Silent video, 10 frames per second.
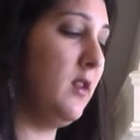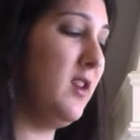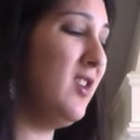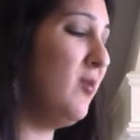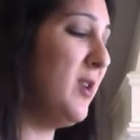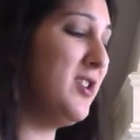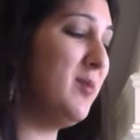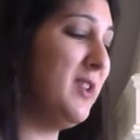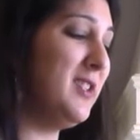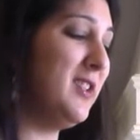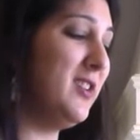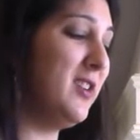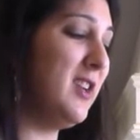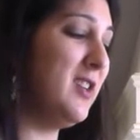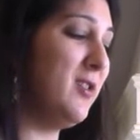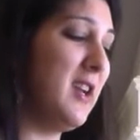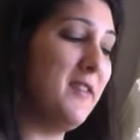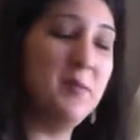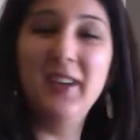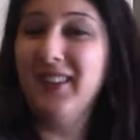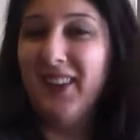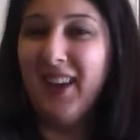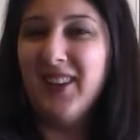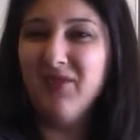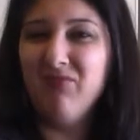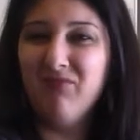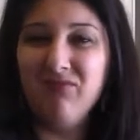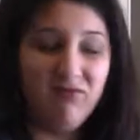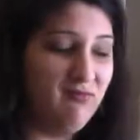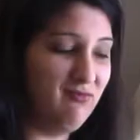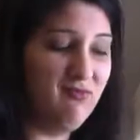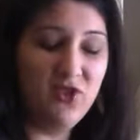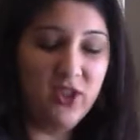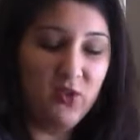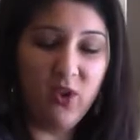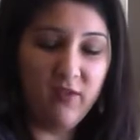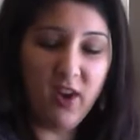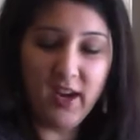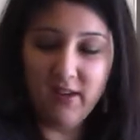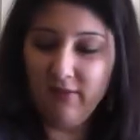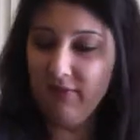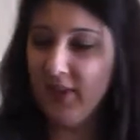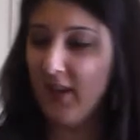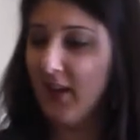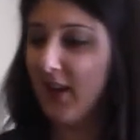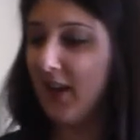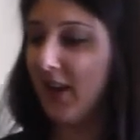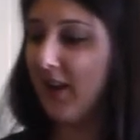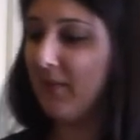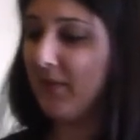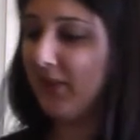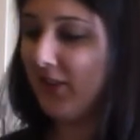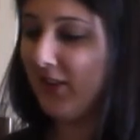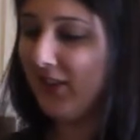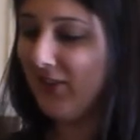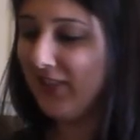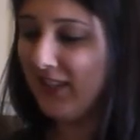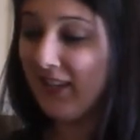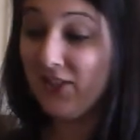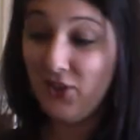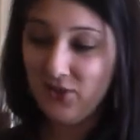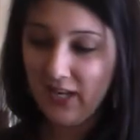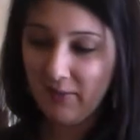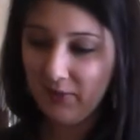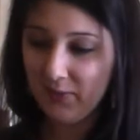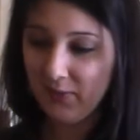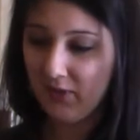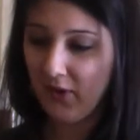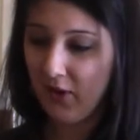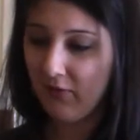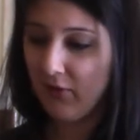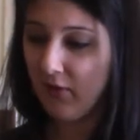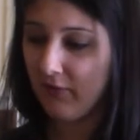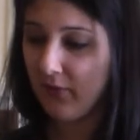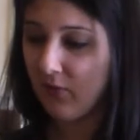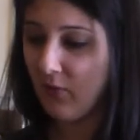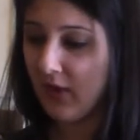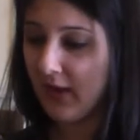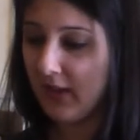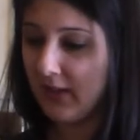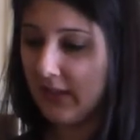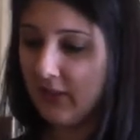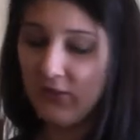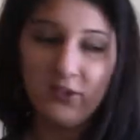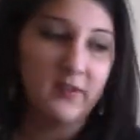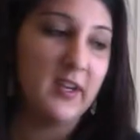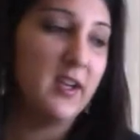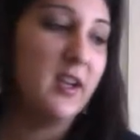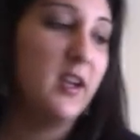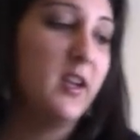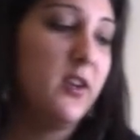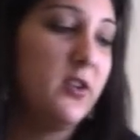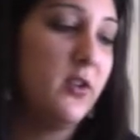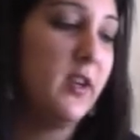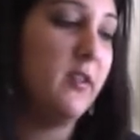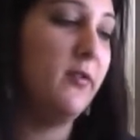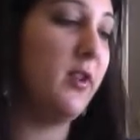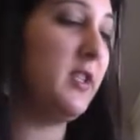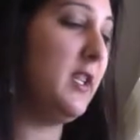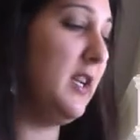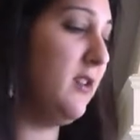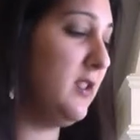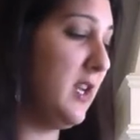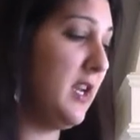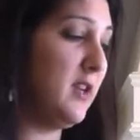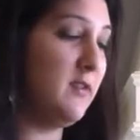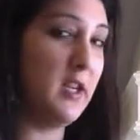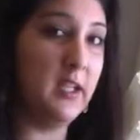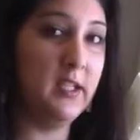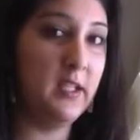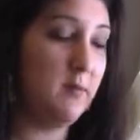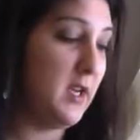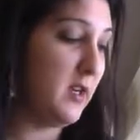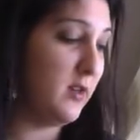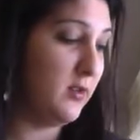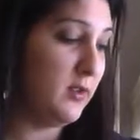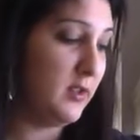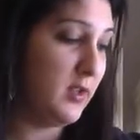Measurements in cooking don't have to be exact. Just sort of, kind of. So you're using 2 tablespoons of olive oil for 1 single serving. You're doing a 14-ounce can of diced tomatoes.